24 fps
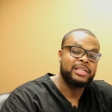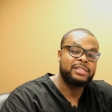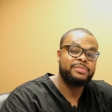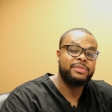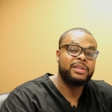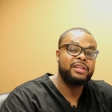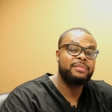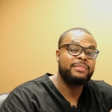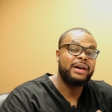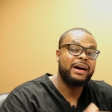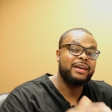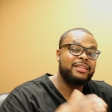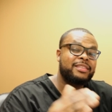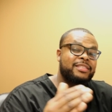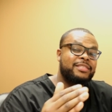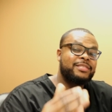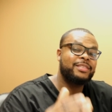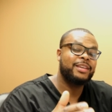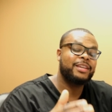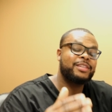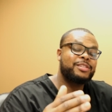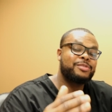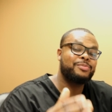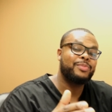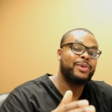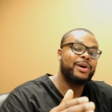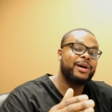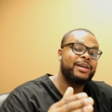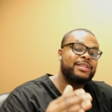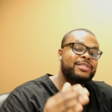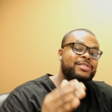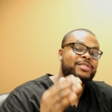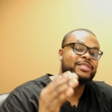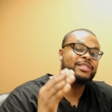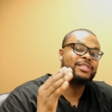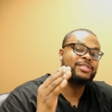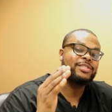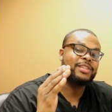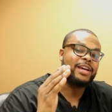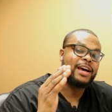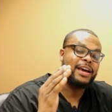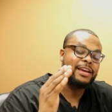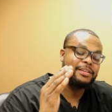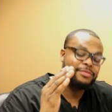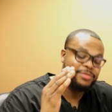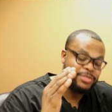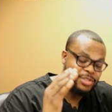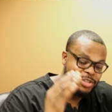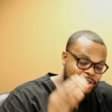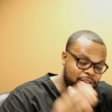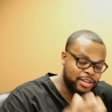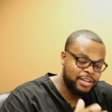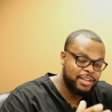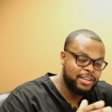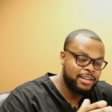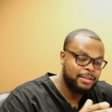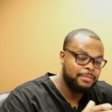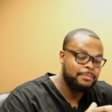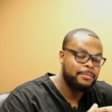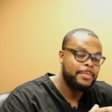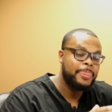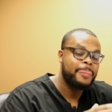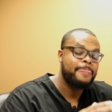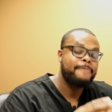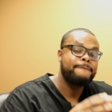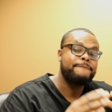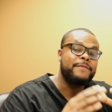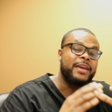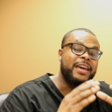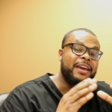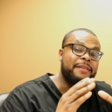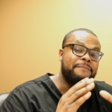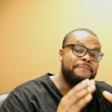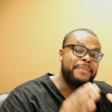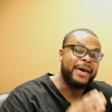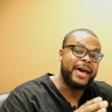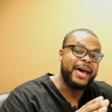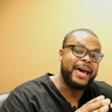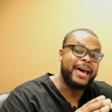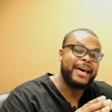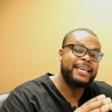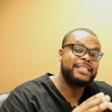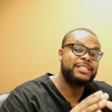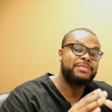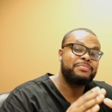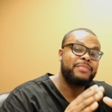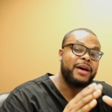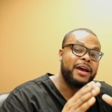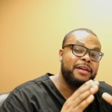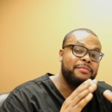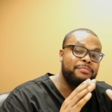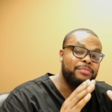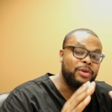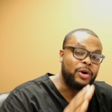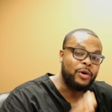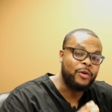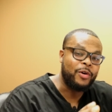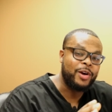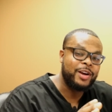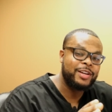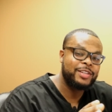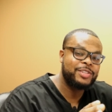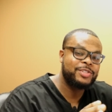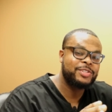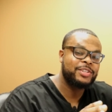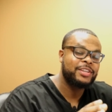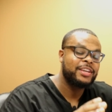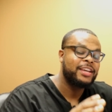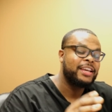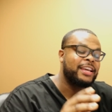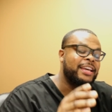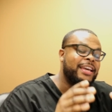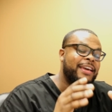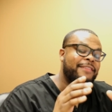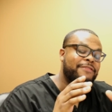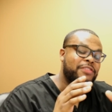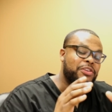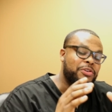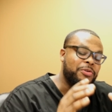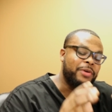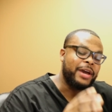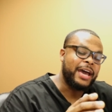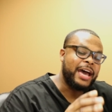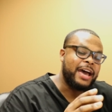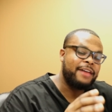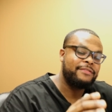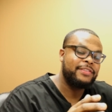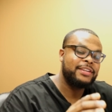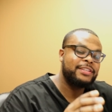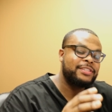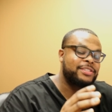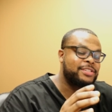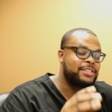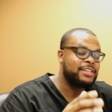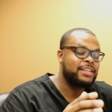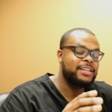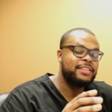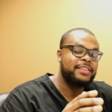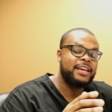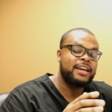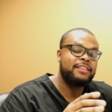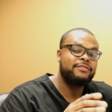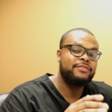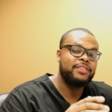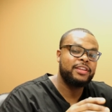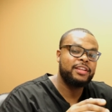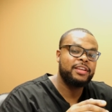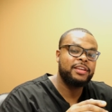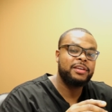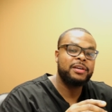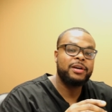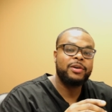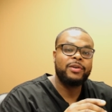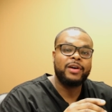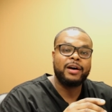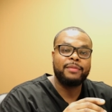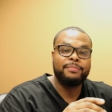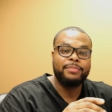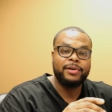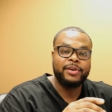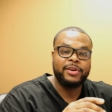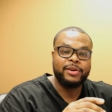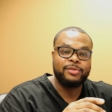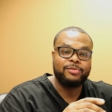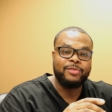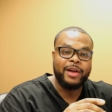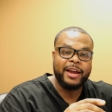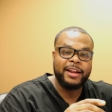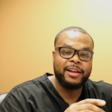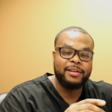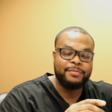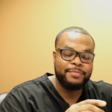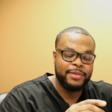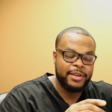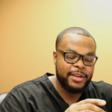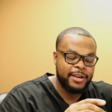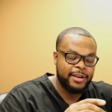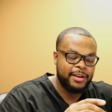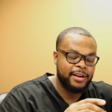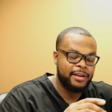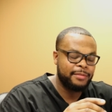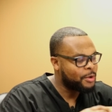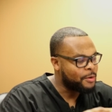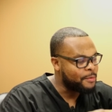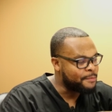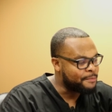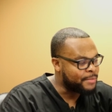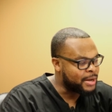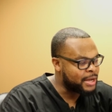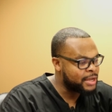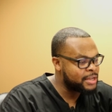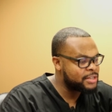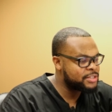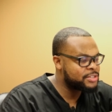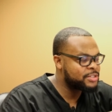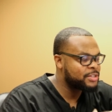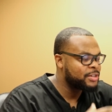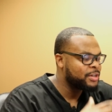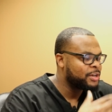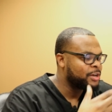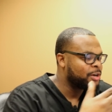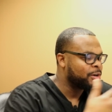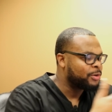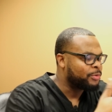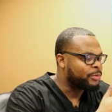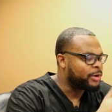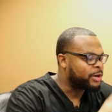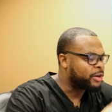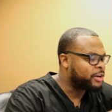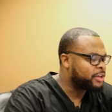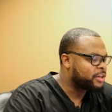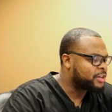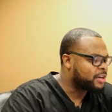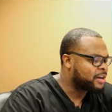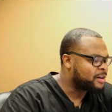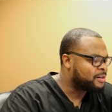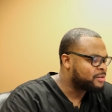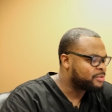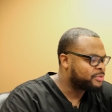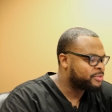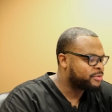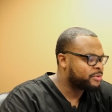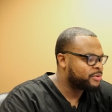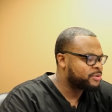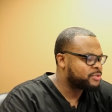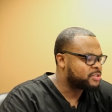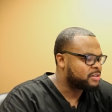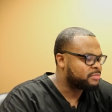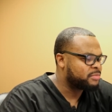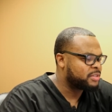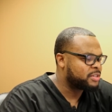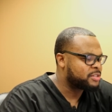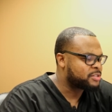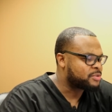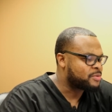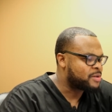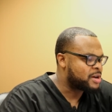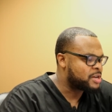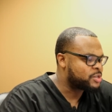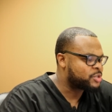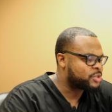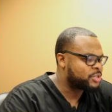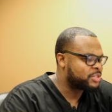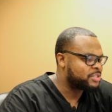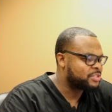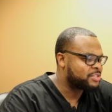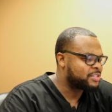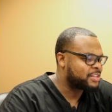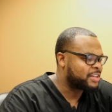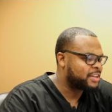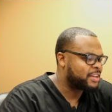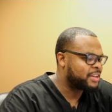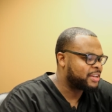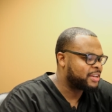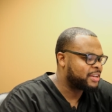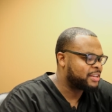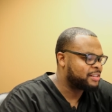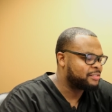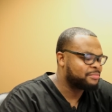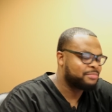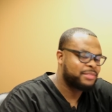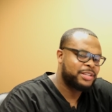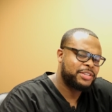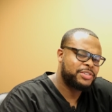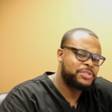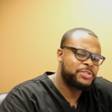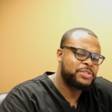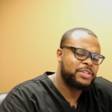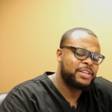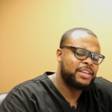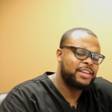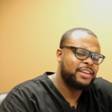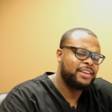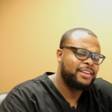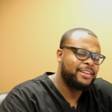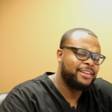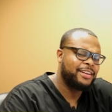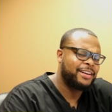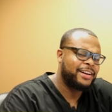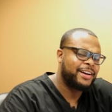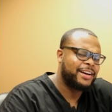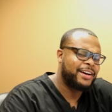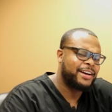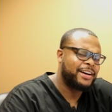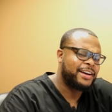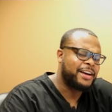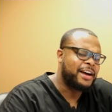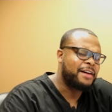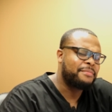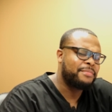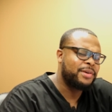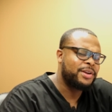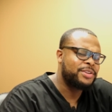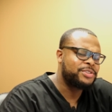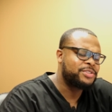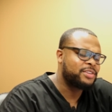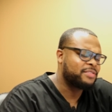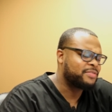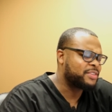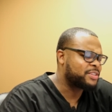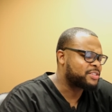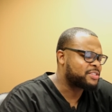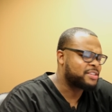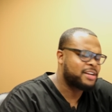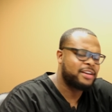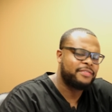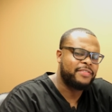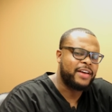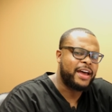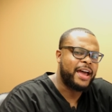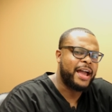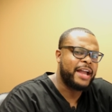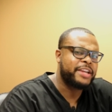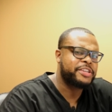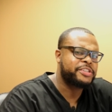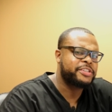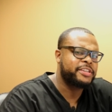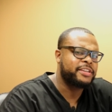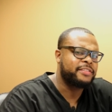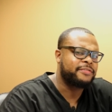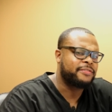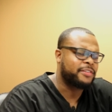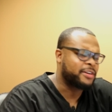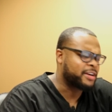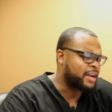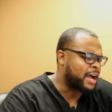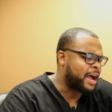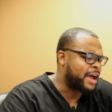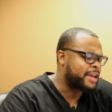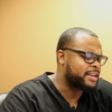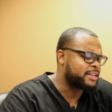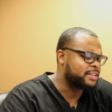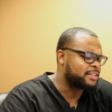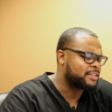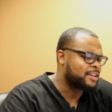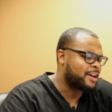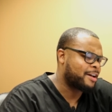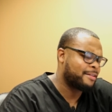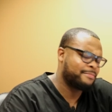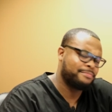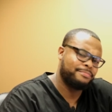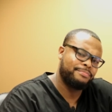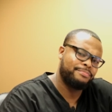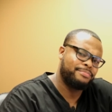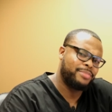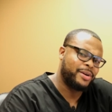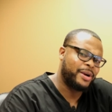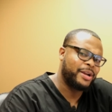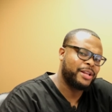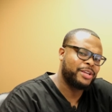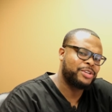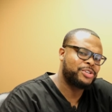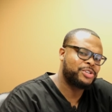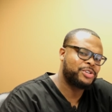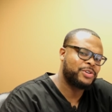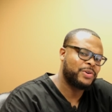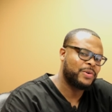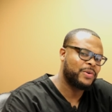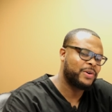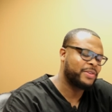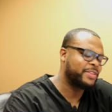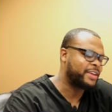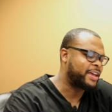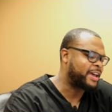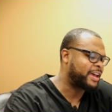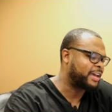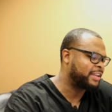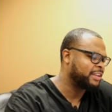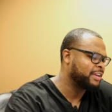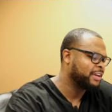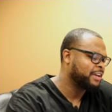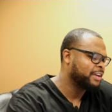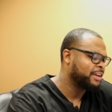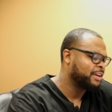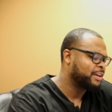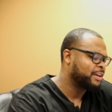It's been about six months since I took and passed my boards. If you haven't seen that video, I'll put it right up here. But we're going to go through some of these questions and let's see uh, how much of this stuff I actually forgotten. I'm pretty sure that